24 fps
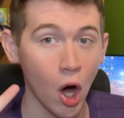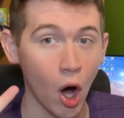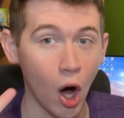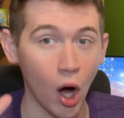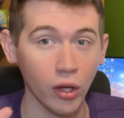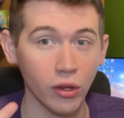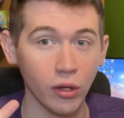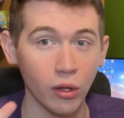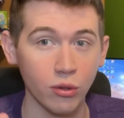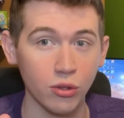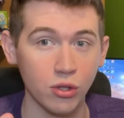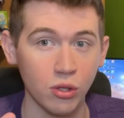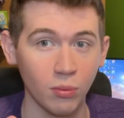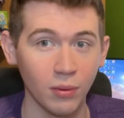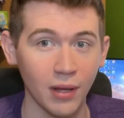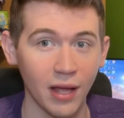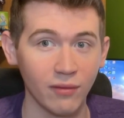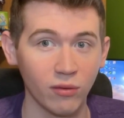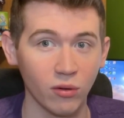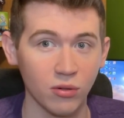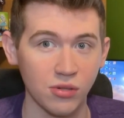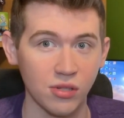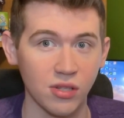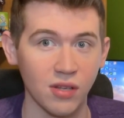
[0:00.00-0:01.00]
on those two
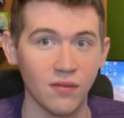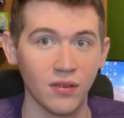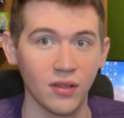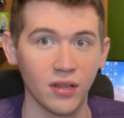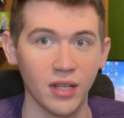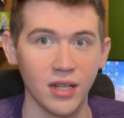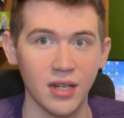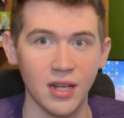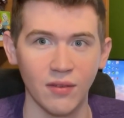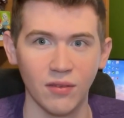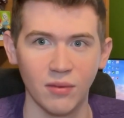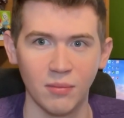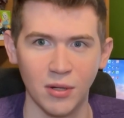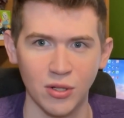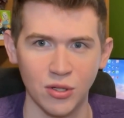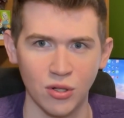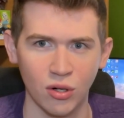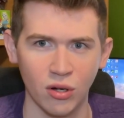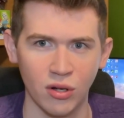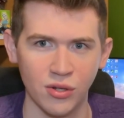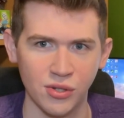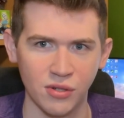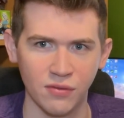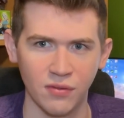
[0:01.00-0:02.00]
platforms specifically. Definitely make sure
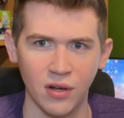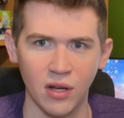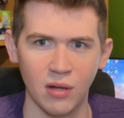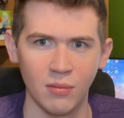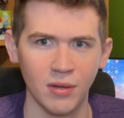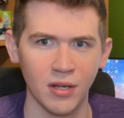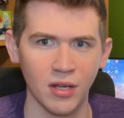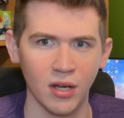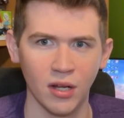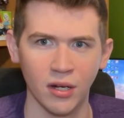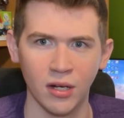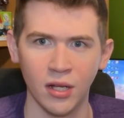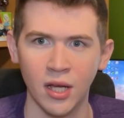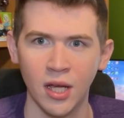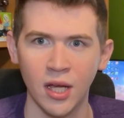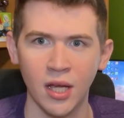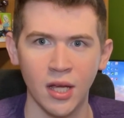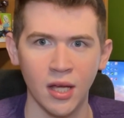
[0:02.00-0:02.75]
to also follow me on